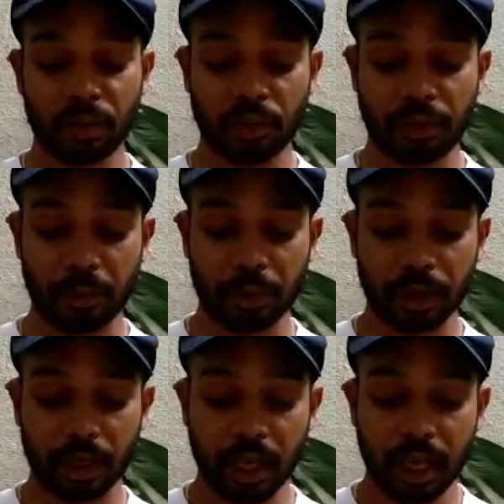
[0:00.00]
of April.
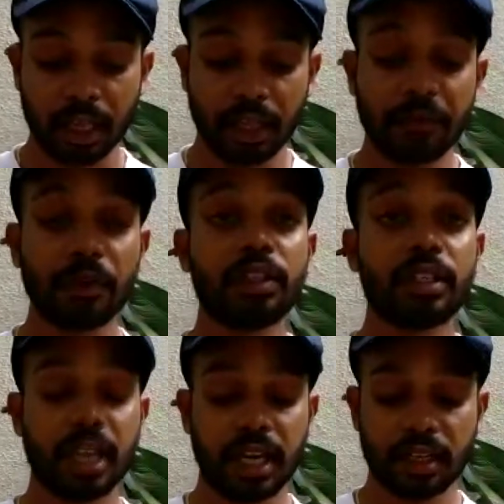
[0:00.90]
They first
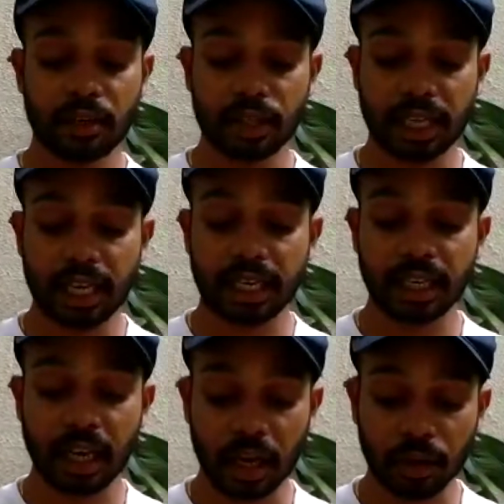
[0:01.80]
stayed at a hotel in
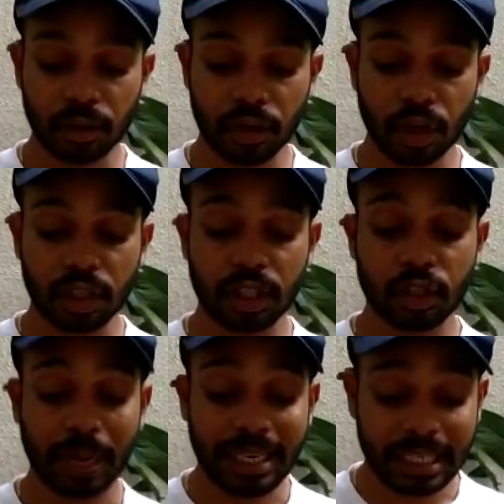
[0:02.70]
Kalangut. On the
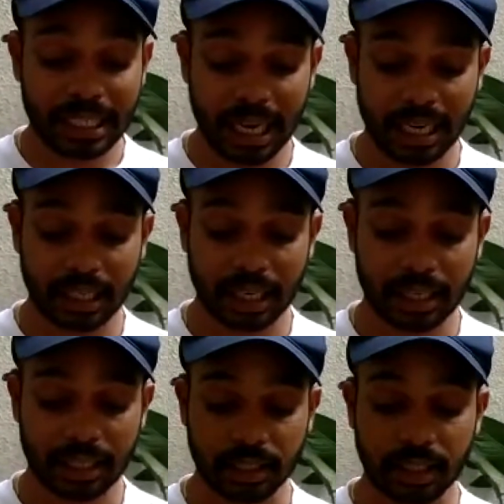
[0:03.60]
28th
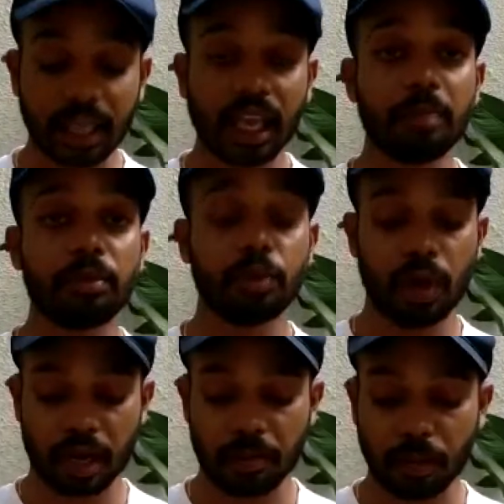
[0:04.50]
later, they came to
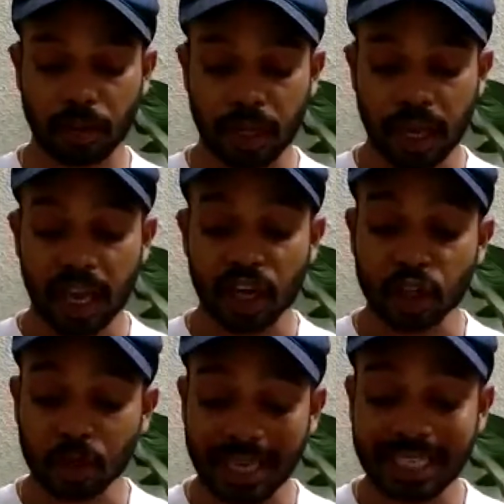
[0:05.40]
Arambol. And on
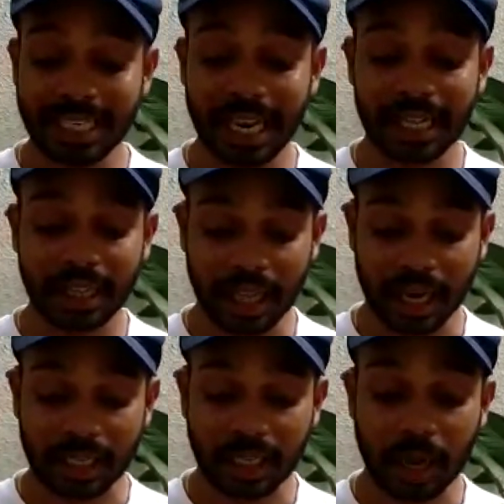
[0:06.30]
28th night,
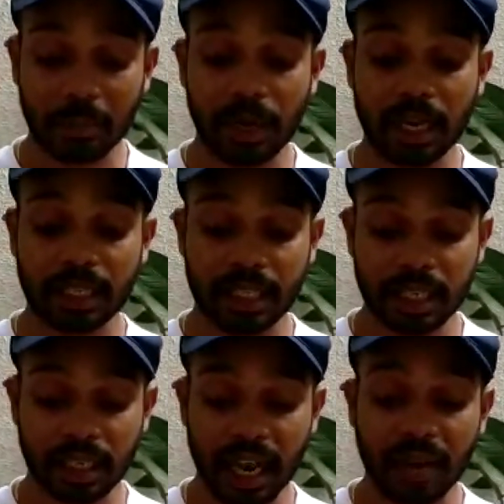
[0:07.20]
the couple had dinner
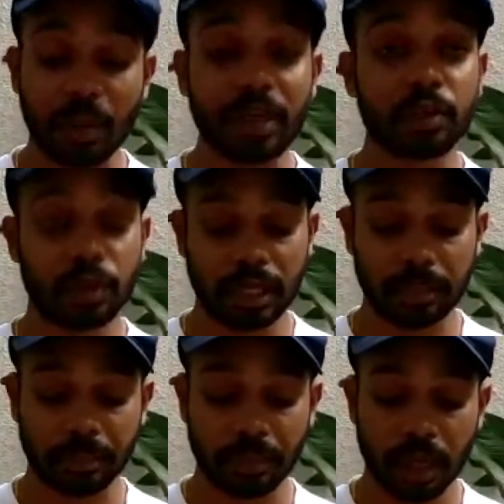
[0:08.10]
and went to sleep.
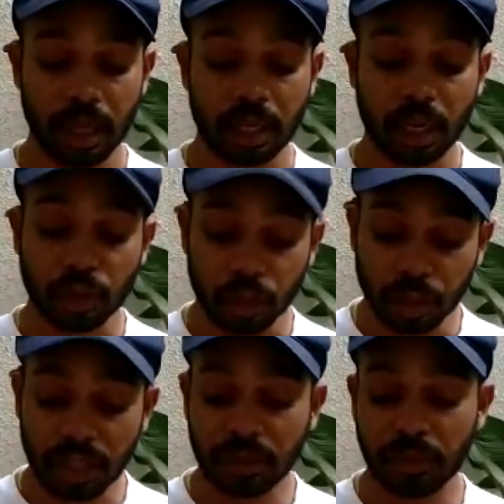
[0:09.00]
Now, during
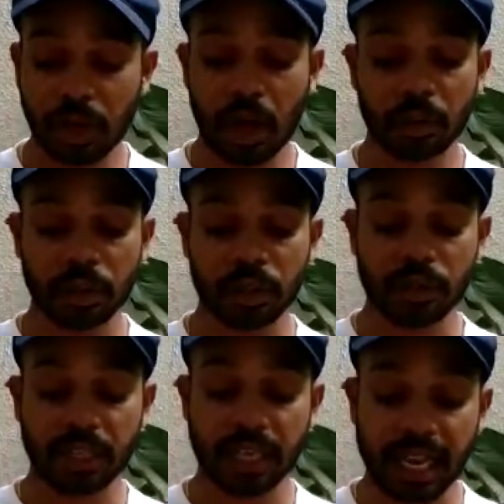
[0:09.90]
the wee hours of the
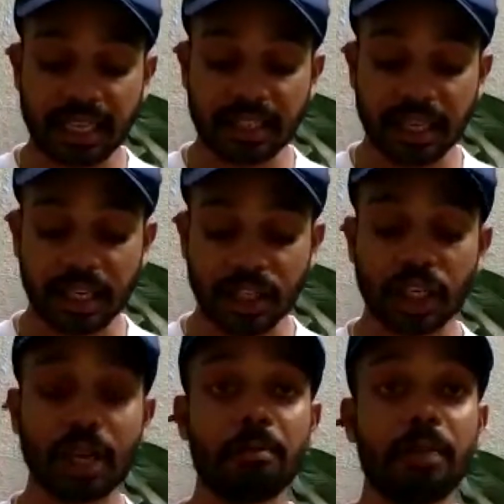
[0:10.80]
next day, she
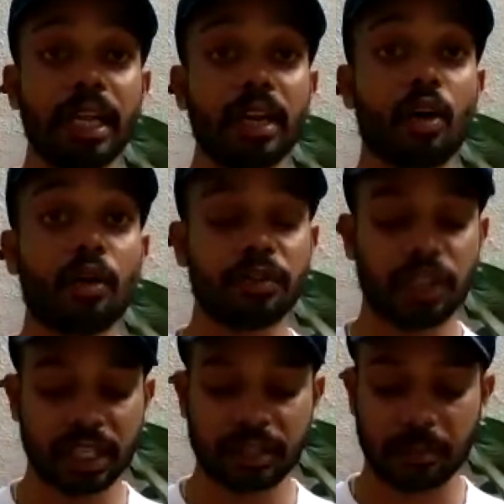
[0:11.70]
complained of
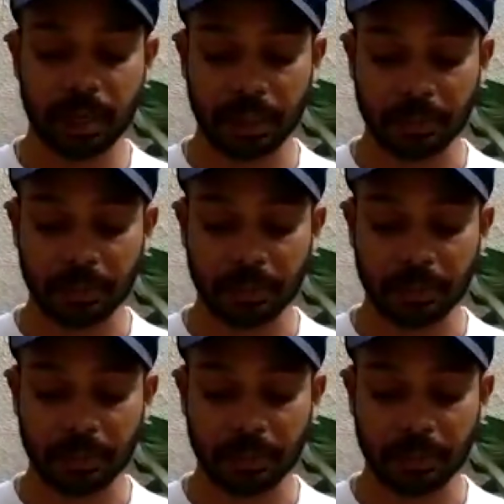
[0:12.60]
chest pain,